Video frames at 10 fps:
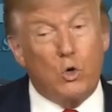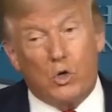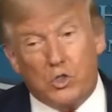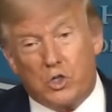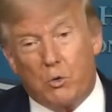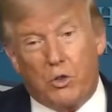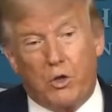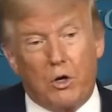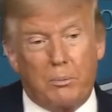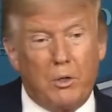also with
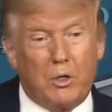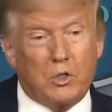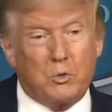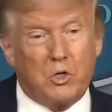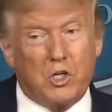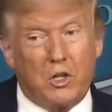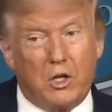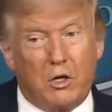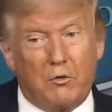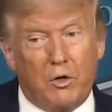therapeutics, which I
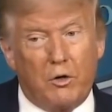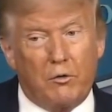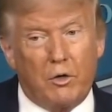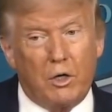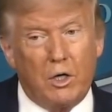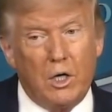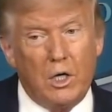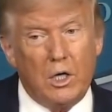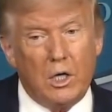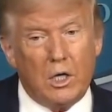think are very, very
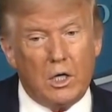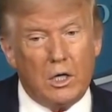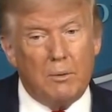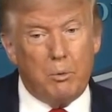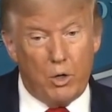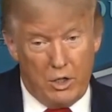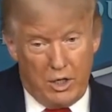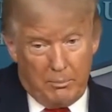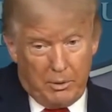important. Yeah, please.